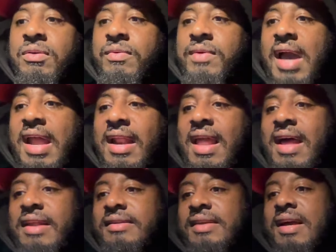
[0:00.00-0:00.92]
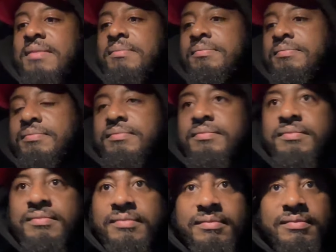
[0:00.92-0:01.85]
got a lot of time,
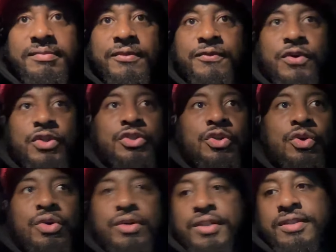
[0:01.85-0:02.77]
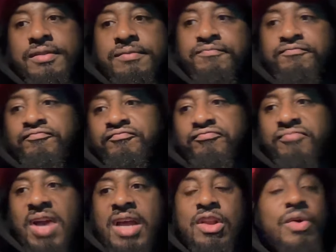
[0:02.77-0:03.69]
for sure.
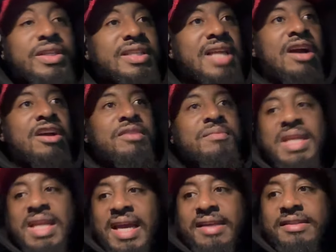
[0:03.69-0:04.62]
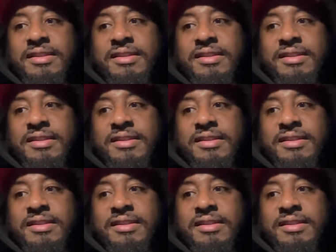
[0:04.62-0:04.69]
I know it's not gonna be late.